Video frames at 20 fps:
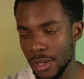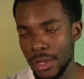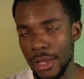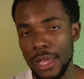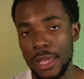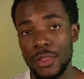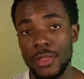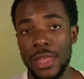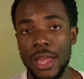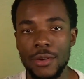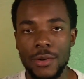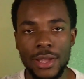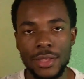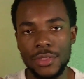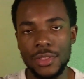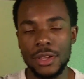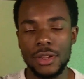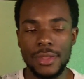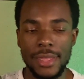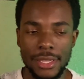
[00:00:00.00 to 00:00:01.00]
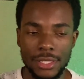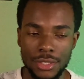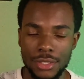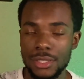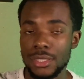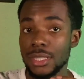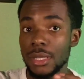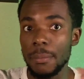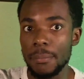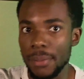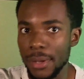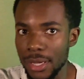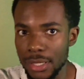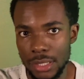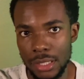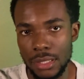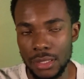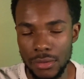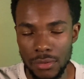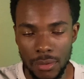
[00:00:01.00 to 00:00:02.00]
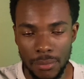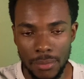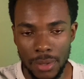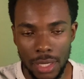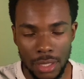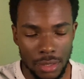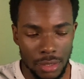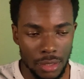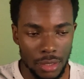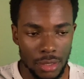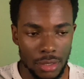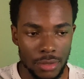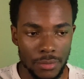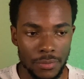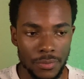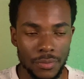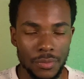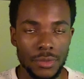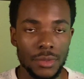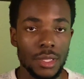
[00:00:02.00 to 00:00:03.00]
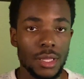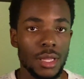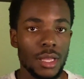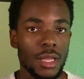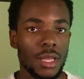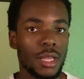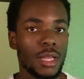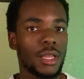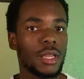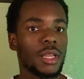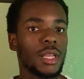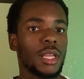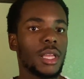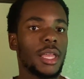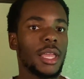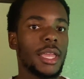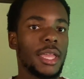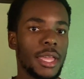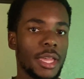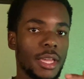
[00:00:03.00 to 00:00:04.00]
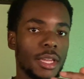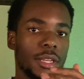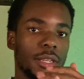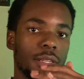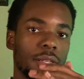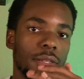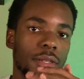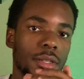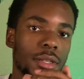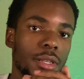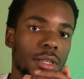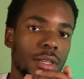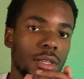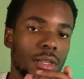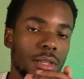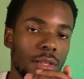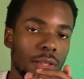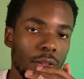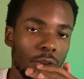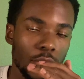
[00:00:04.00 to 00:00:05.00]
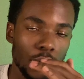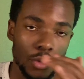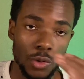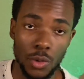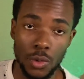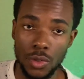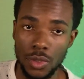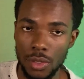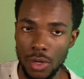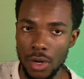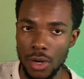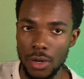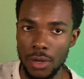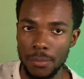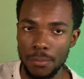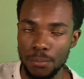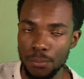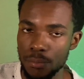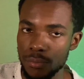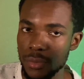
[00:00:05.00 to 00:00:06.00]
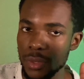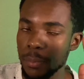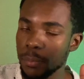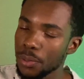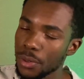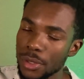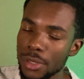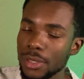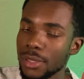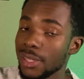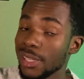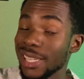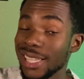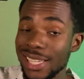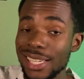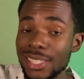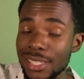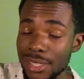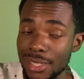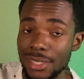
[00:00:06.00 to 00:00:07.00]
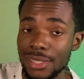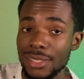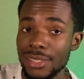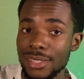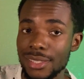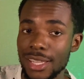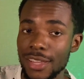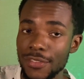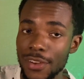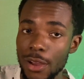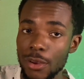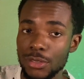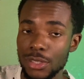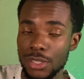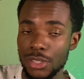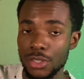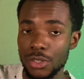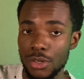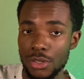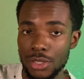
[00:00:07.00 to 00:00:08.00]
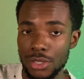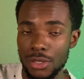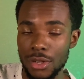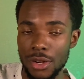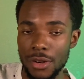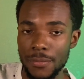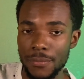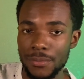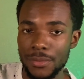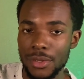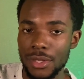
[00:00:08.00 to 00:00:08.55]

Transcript: And that right there, that's just the basics of the basics. And grooves they're pretty the easiest if I was in your start.